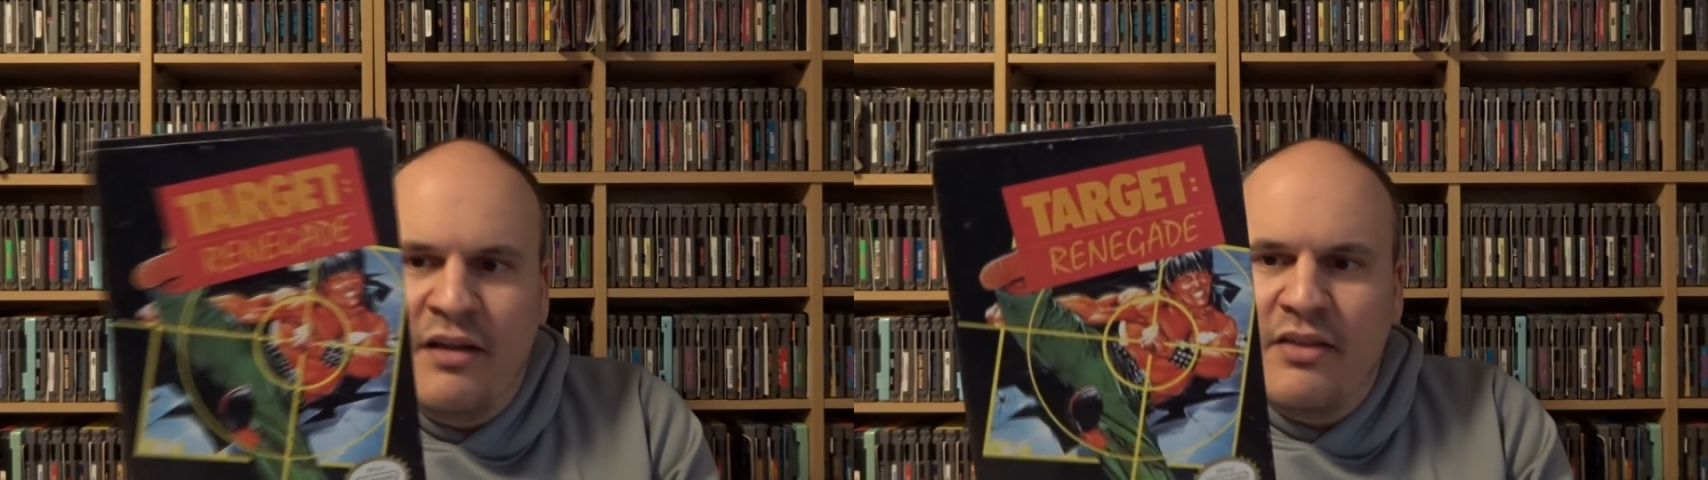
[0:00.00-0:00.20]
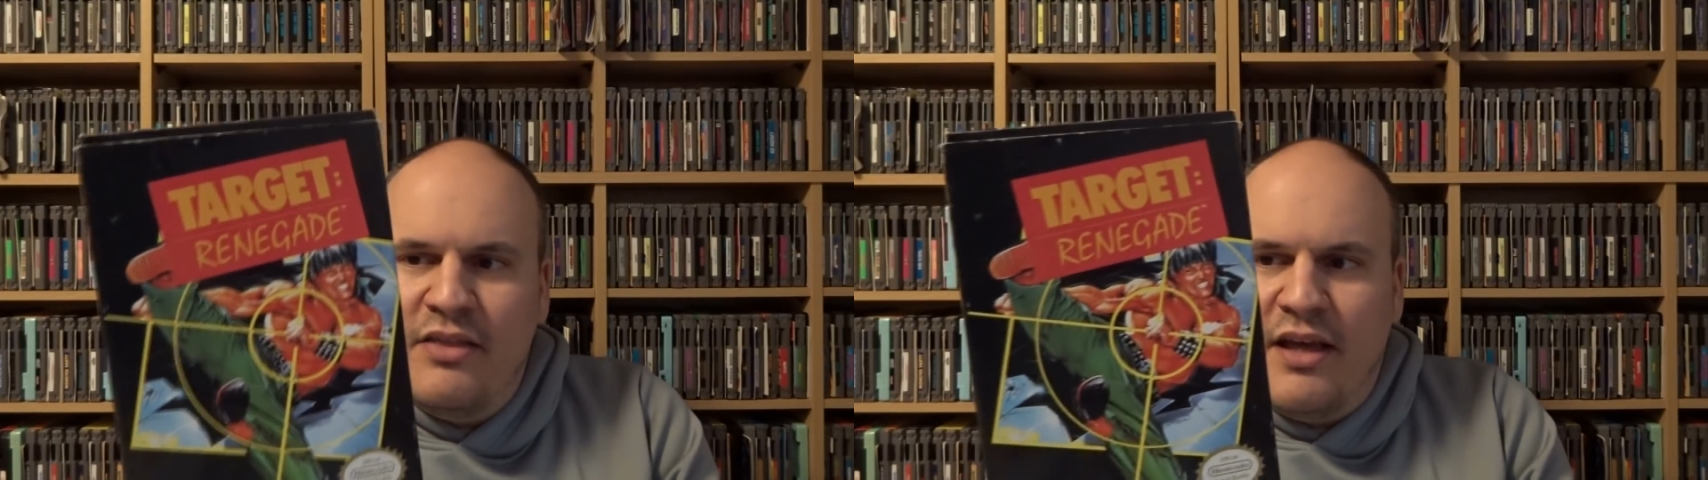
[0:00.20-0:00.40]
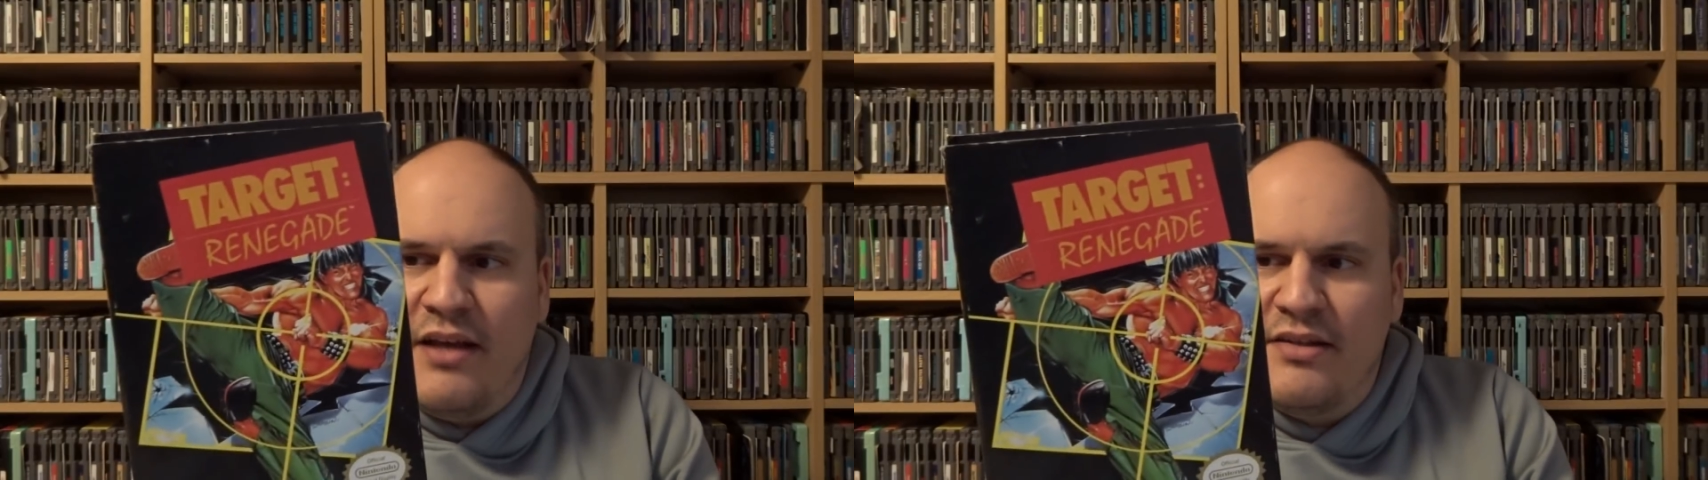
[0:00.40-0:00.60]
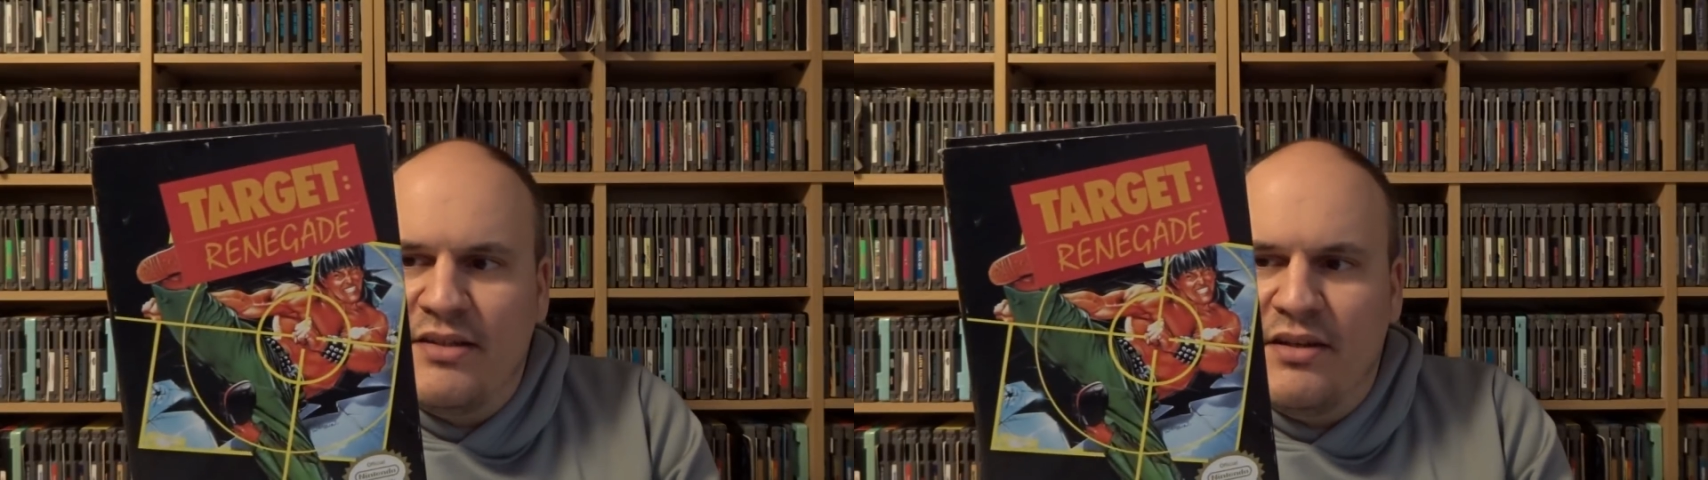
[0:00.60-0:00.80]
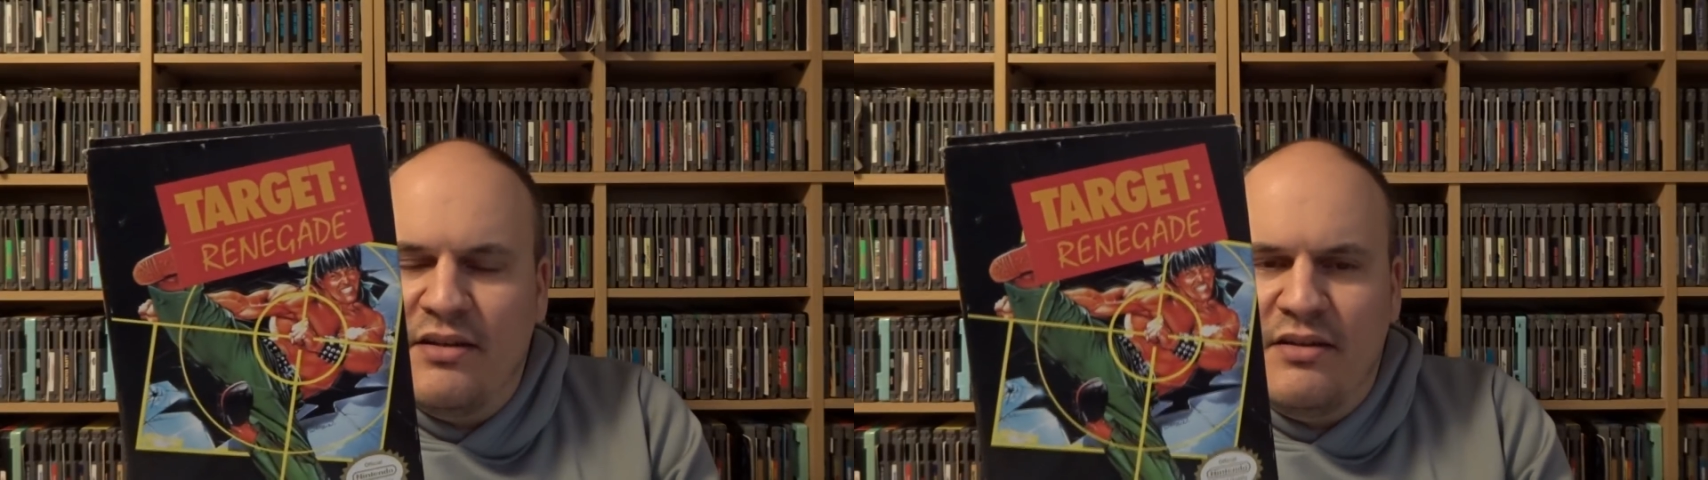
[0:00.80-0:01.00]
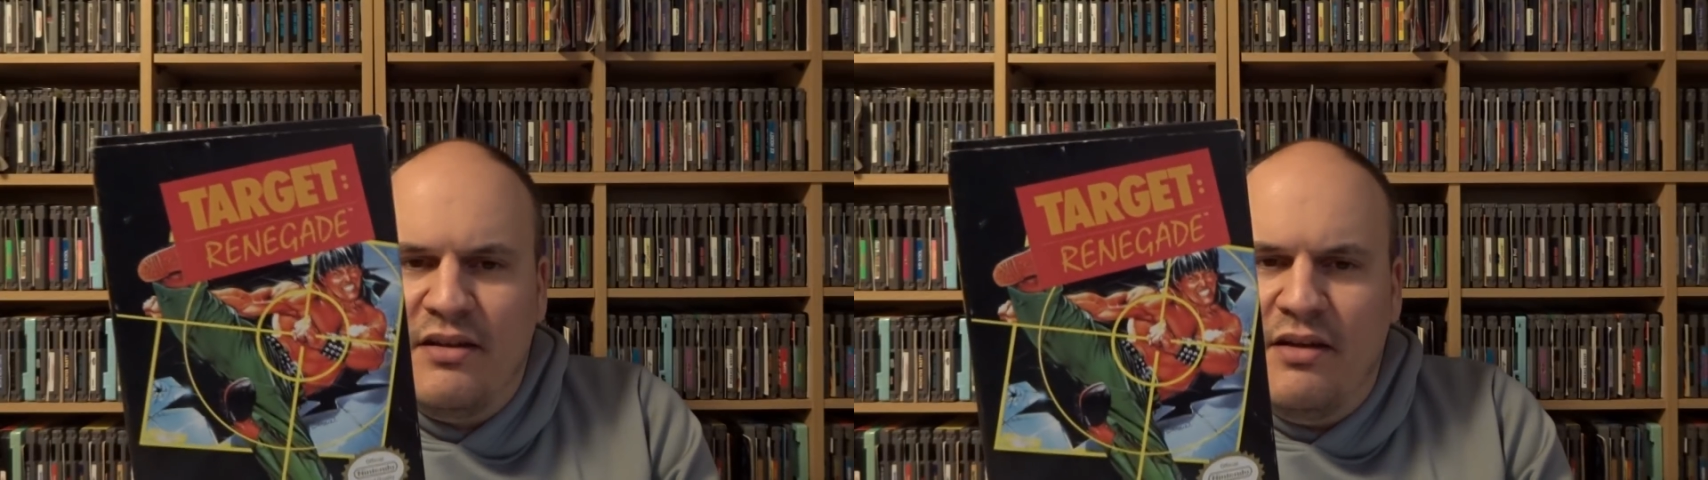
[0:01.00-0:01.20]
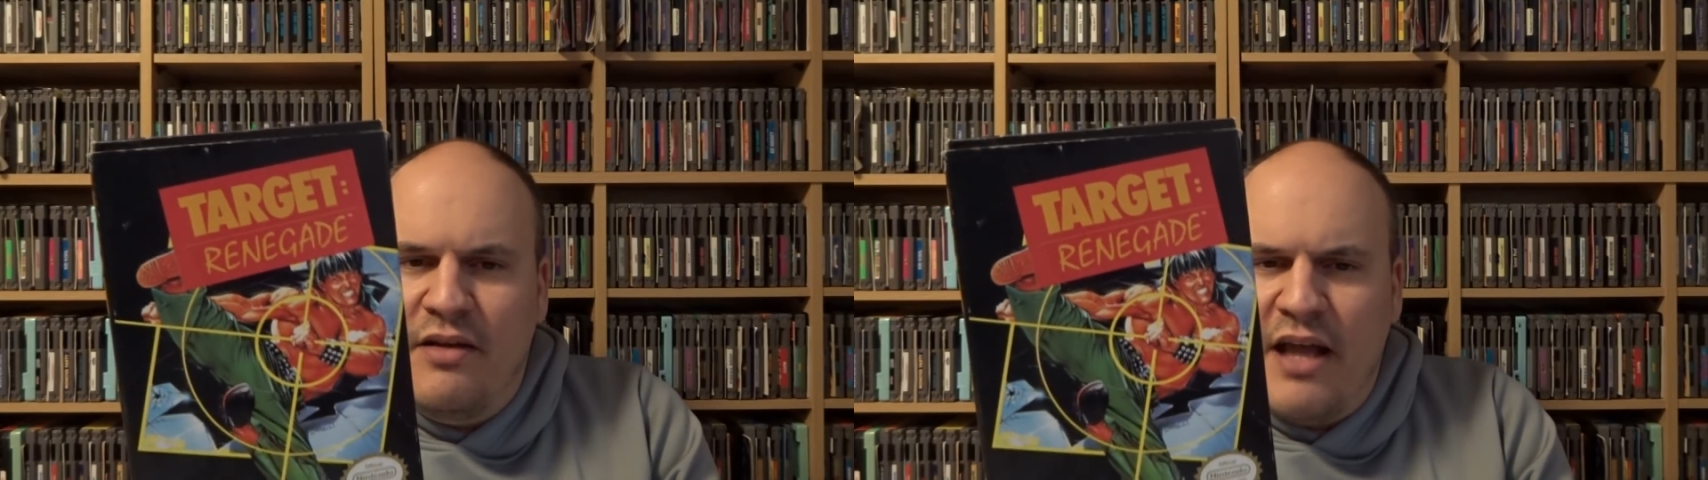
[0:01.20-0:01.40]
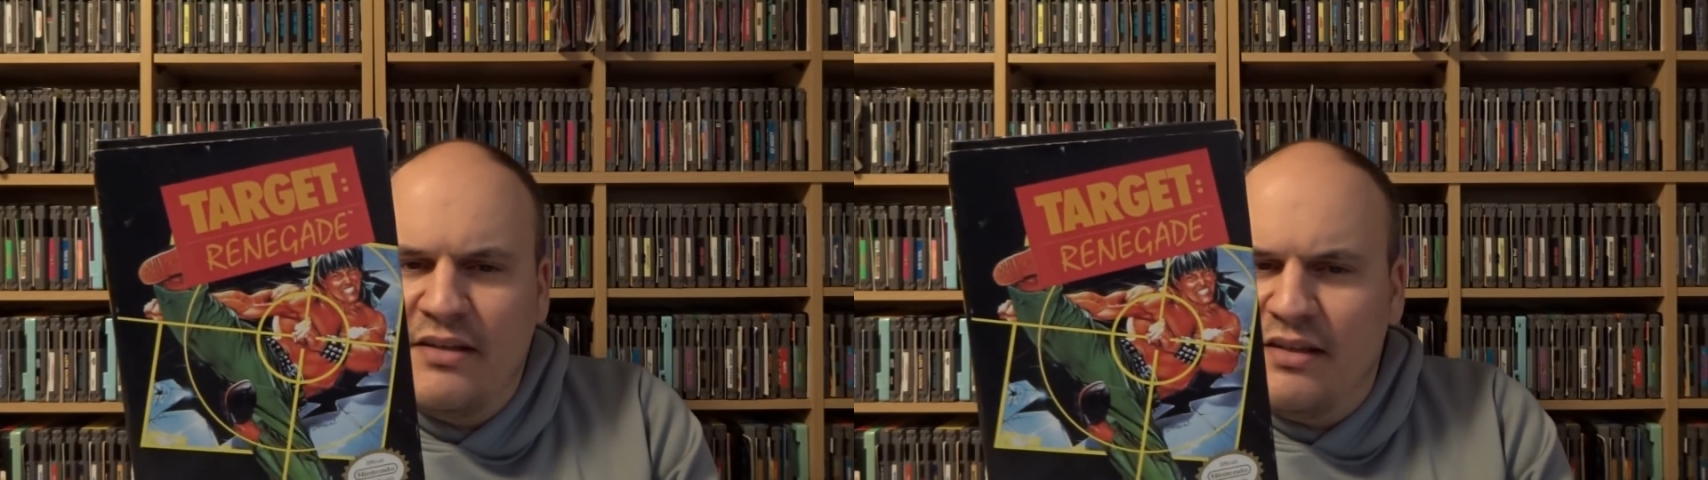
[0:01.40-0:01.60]
that
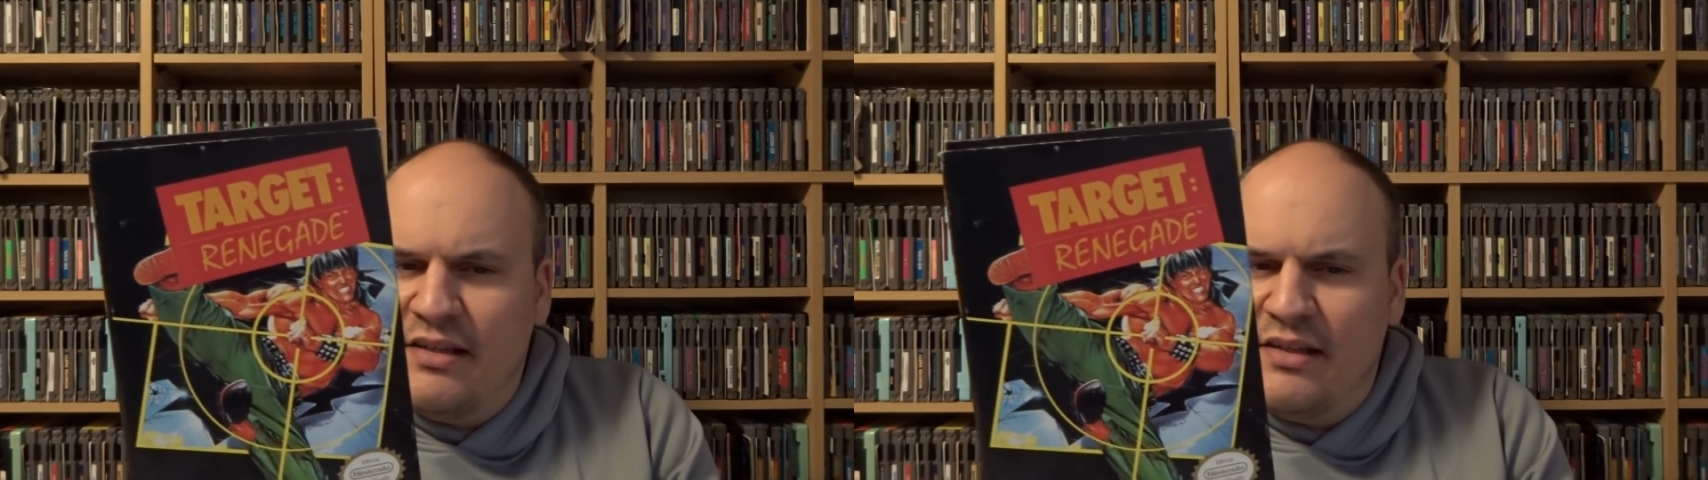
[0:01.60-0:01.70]
has a